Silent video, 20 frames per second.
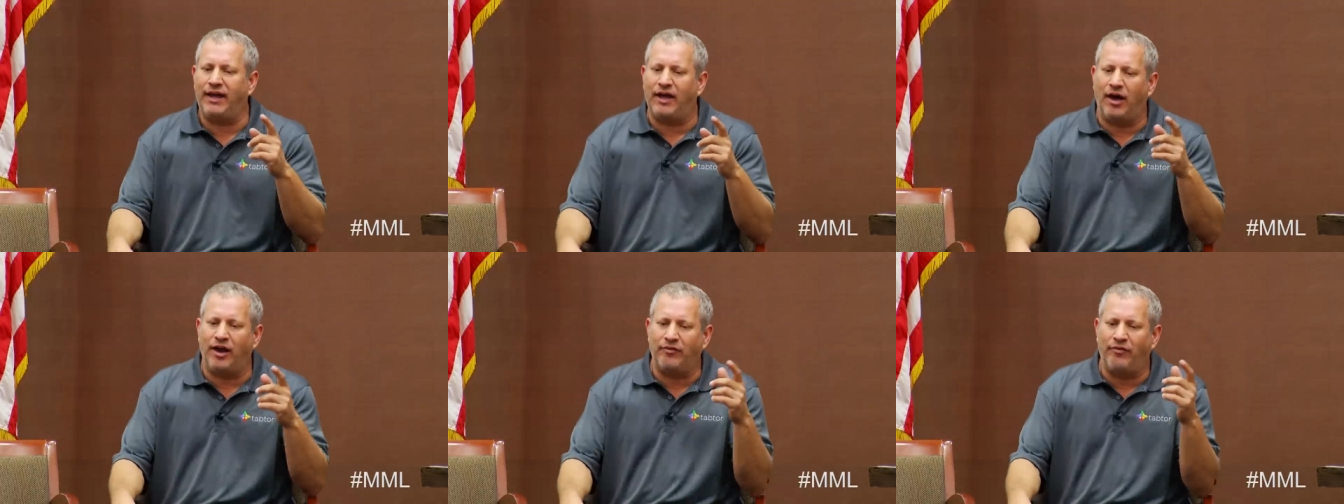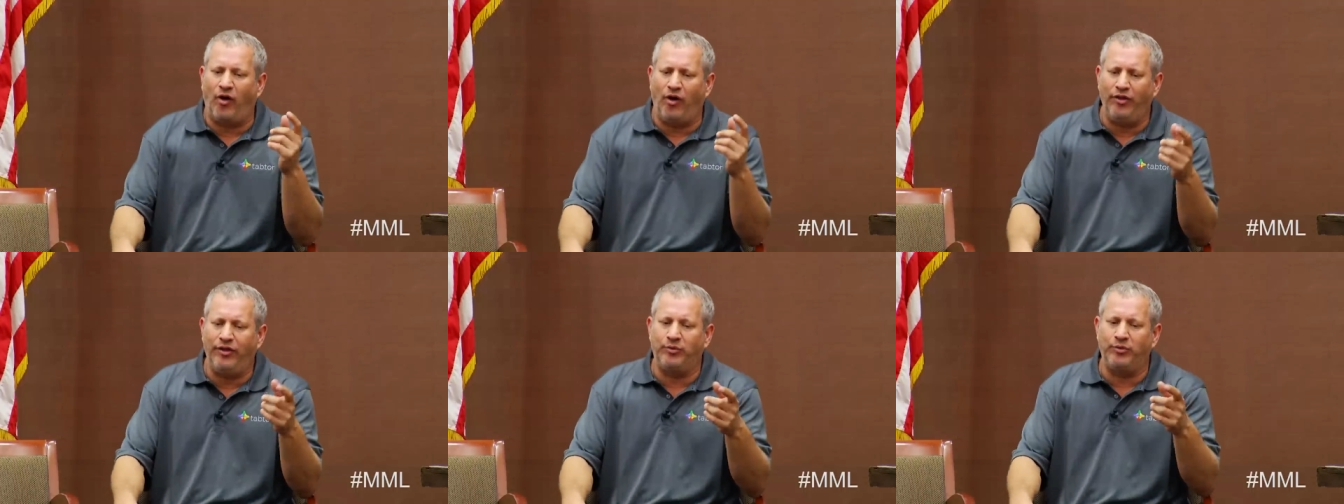of
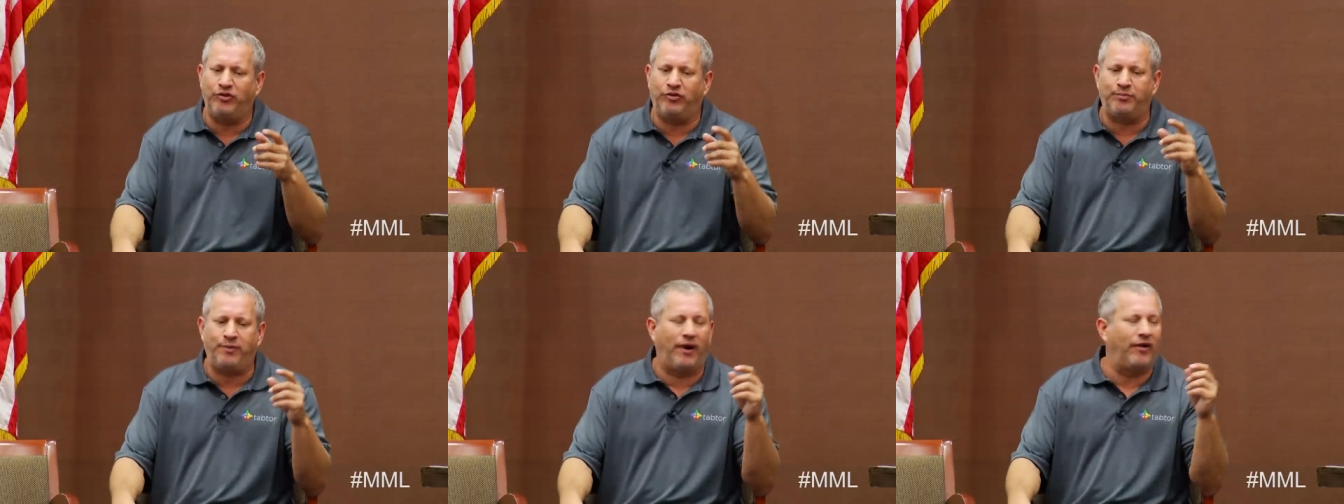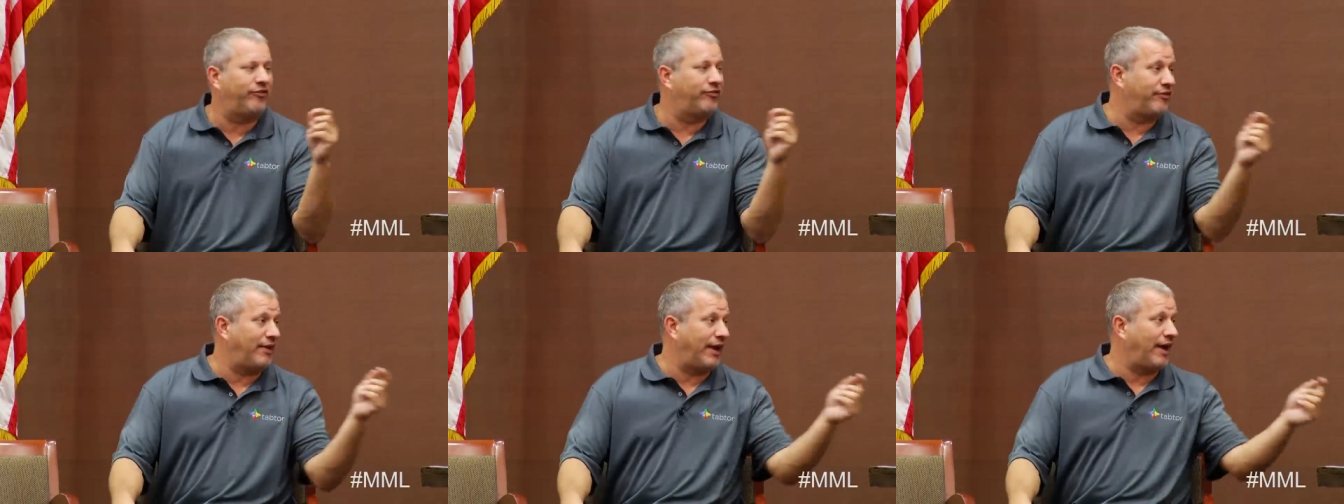all the
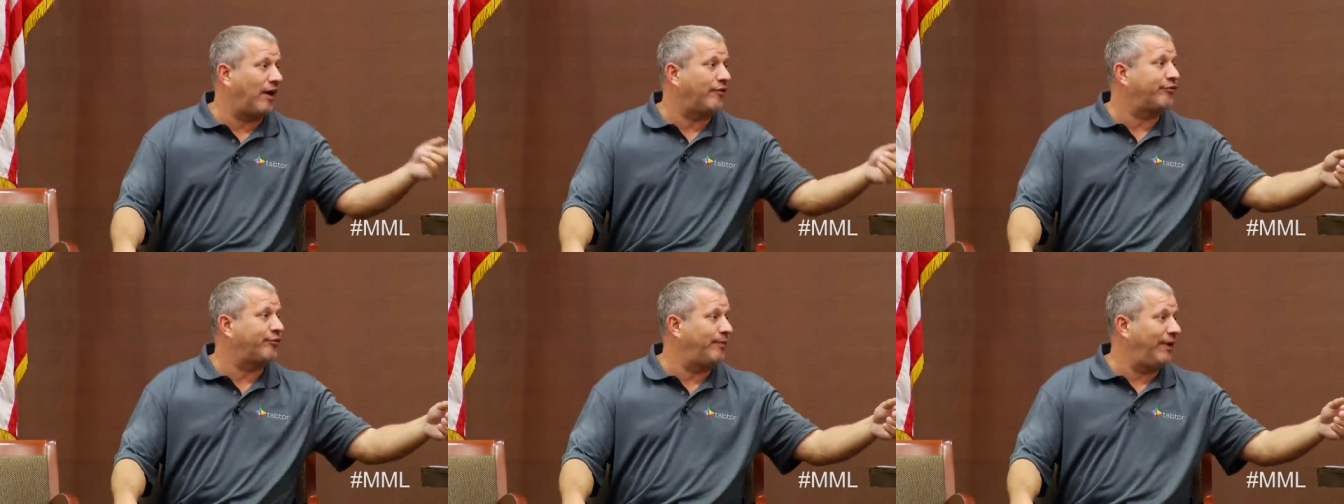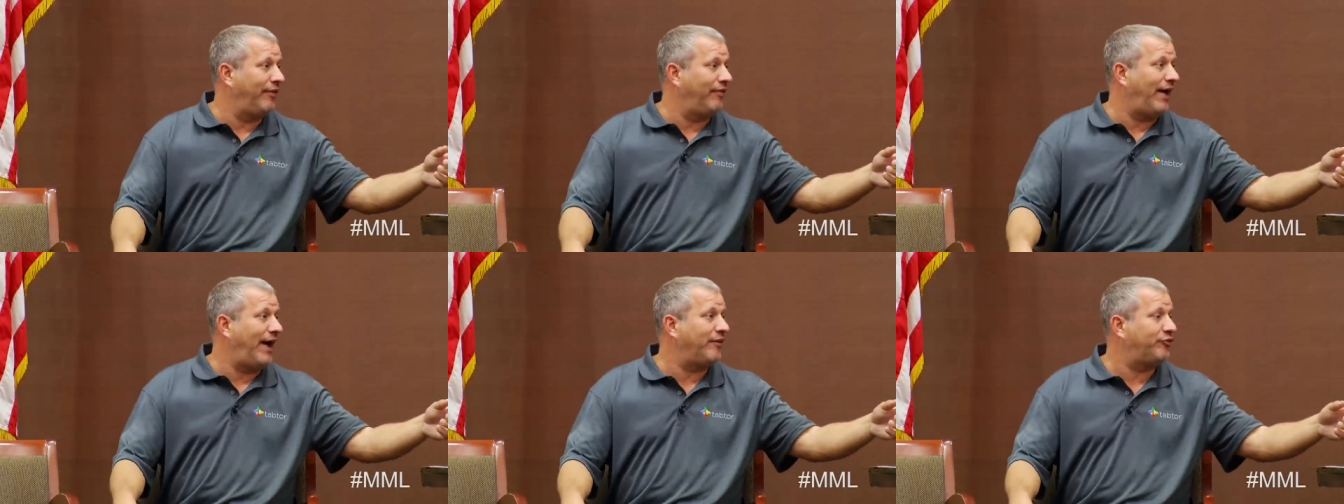responses I got from my
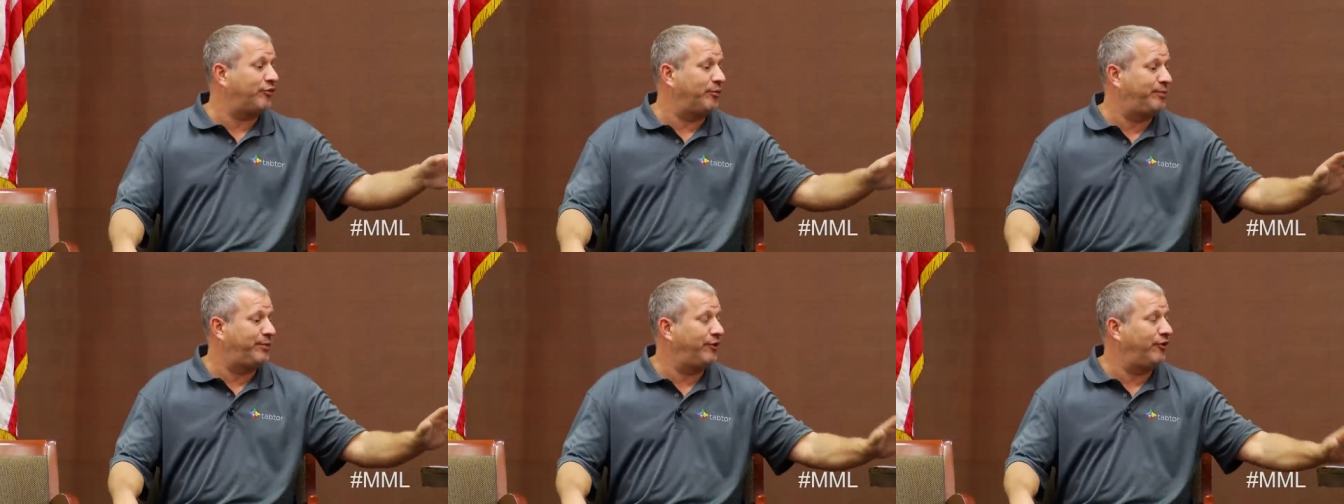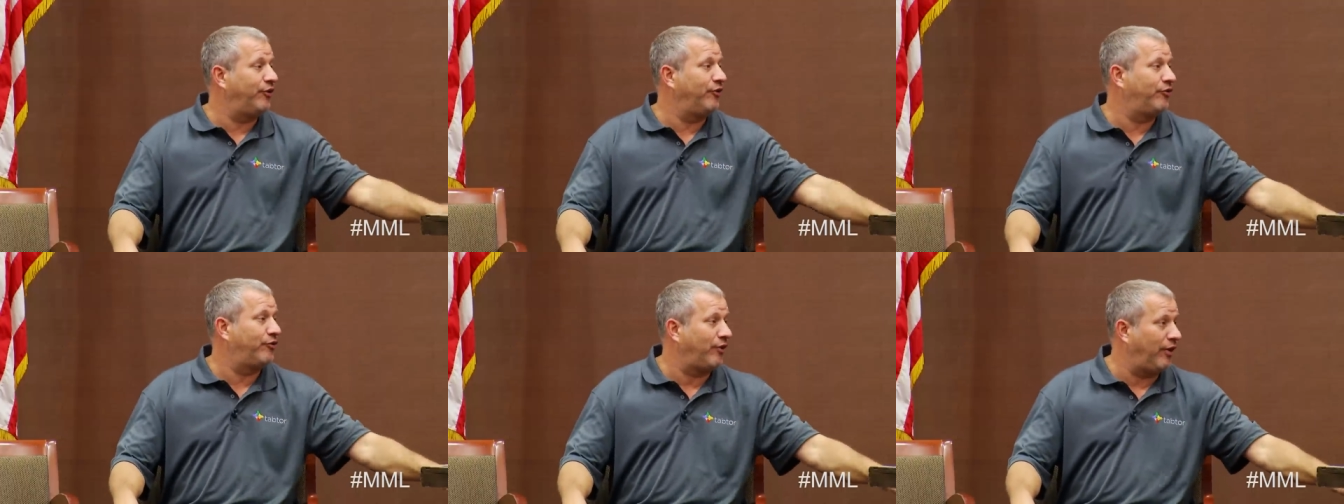last appearance